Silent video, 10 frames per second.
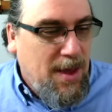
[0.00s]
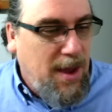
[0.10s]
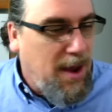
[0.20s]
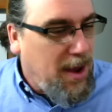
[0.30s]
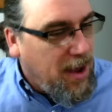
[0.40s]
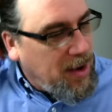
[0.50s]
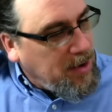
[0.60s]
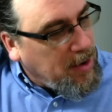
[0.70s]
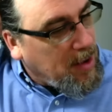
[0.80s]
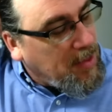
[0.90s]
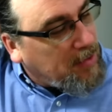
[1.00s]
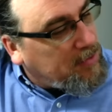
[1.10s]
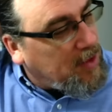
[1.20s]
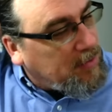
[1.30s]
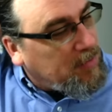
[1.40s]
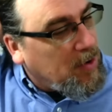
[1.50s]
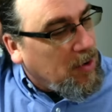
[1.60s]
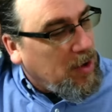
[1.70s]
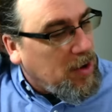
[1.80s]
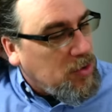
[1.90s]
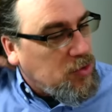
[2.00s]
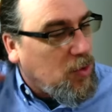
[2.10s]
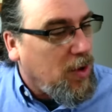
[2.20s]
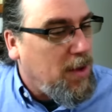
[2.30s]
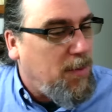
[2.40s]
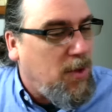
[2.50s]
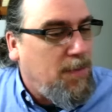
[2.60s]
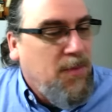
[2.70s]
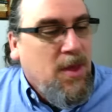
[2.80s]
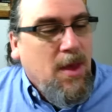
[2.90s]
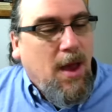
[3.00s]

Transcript: And uh, that's, that's very enjoyable.